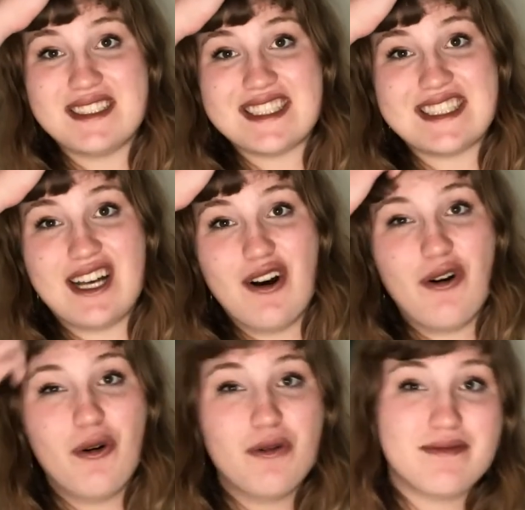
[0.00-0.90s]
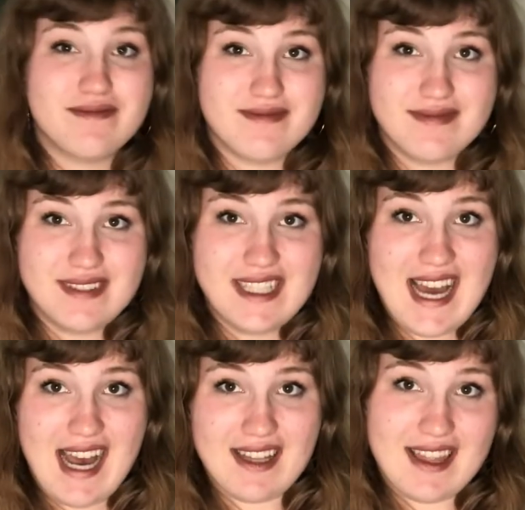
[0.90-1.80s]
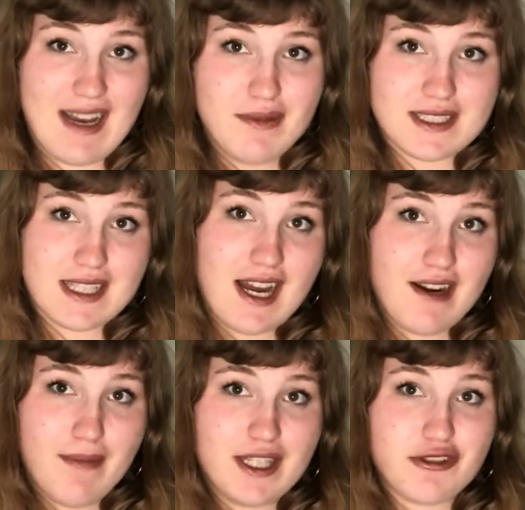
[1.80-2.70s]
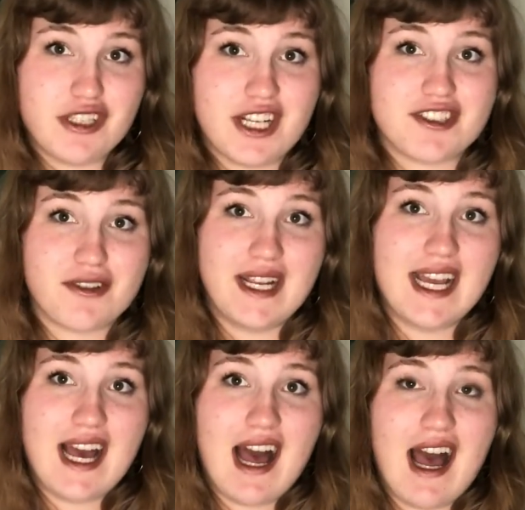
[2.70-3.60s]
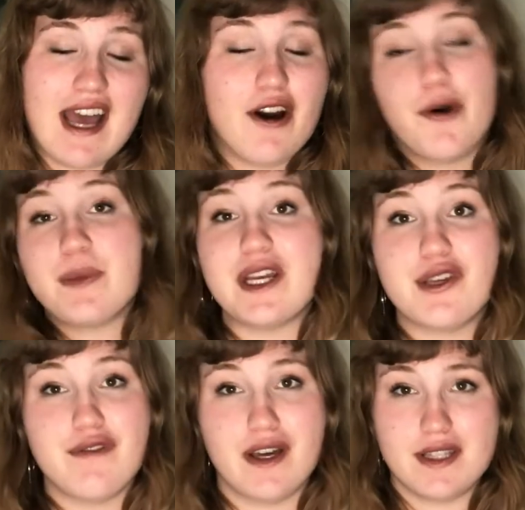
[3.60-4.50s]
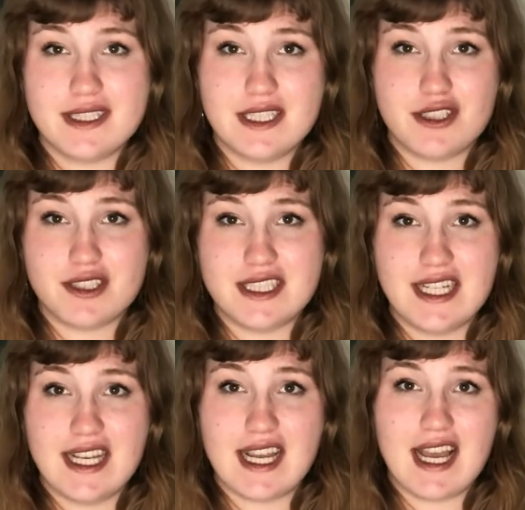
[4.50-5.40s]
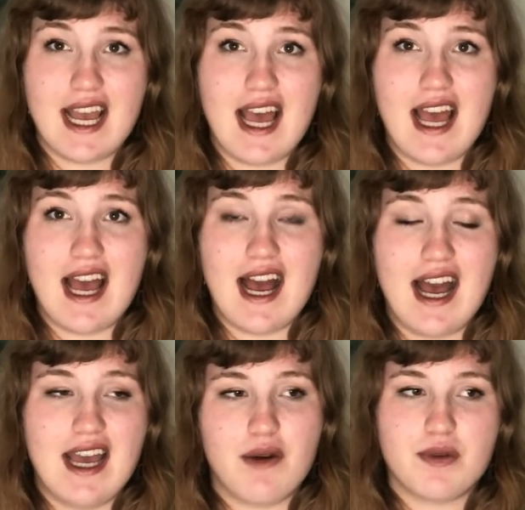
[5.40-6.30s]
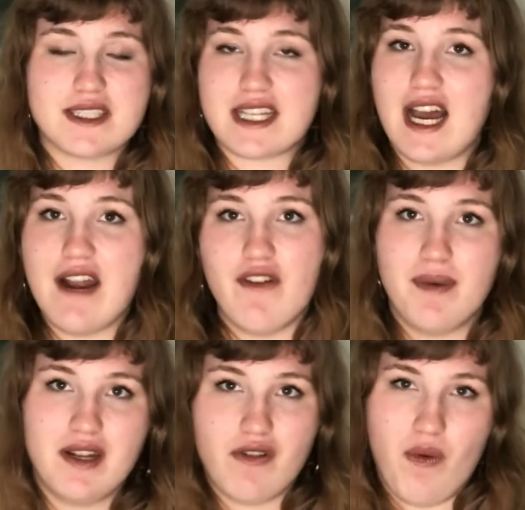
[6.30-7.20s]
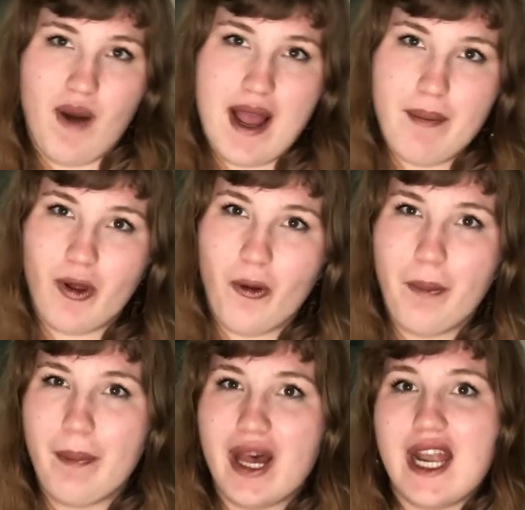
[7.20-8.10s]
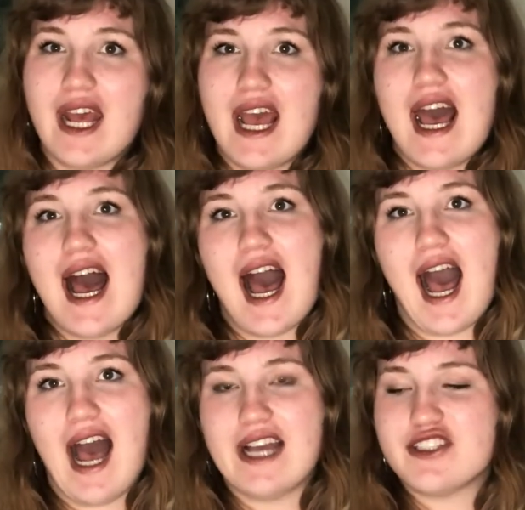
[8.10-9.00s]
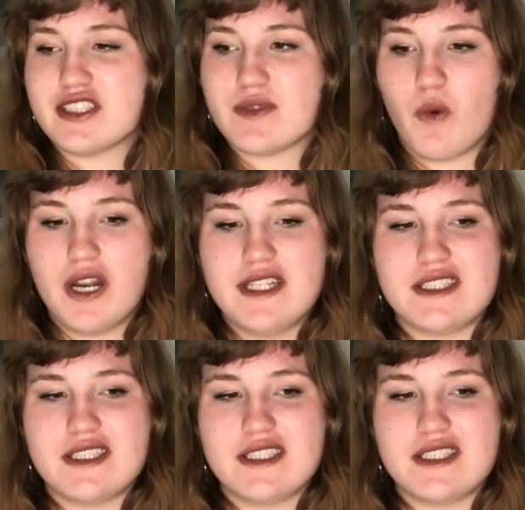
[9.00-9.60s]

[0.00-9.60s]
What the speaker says: So yeah, that was kind of my trajectory. I hope that you found this interesting. It was kind of a bit of a ramble, but I just wanted